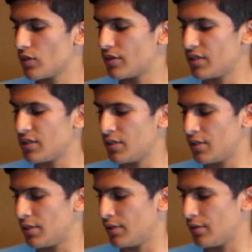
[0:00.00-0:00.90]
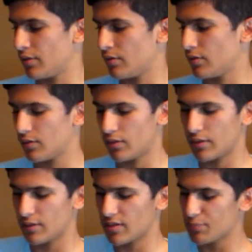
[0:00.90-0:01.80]

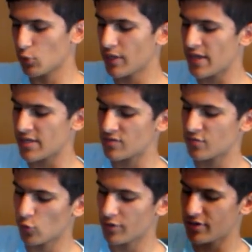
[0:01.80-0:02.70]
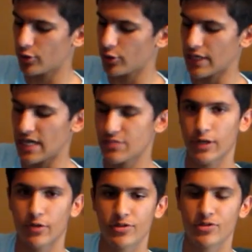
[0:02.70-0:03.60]
This board has 40-degree gas
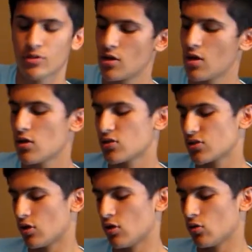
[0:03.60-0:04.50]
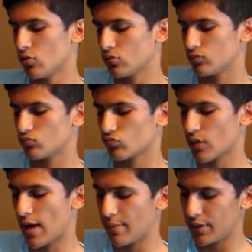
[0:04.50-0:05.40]
pedals, so
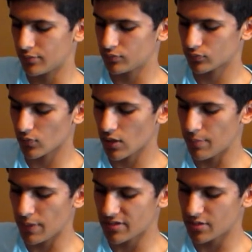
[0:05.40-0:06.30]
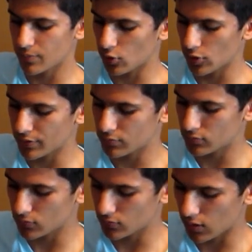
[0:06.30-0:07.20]
I mean it makes the board
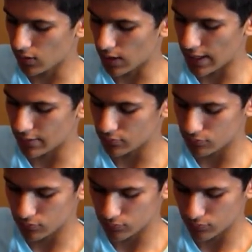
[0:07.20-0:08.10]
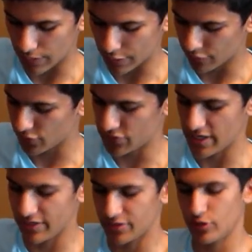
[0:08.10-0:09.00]
a lot better for
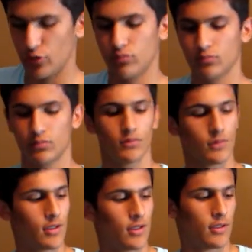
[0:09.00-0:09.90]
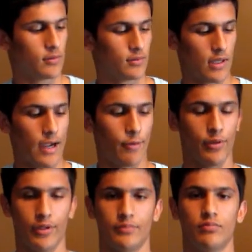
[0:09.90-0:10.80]
sliding too. I
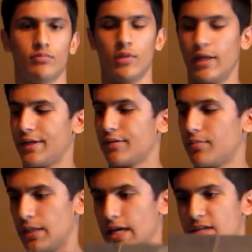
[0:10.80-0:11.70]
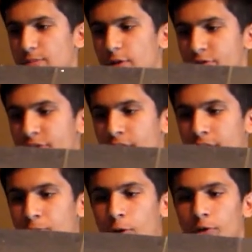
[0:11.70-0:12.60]
really like the gas pedals on
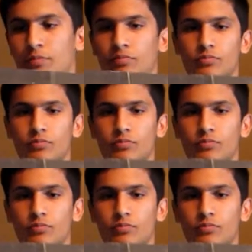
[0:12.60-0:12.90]
this board.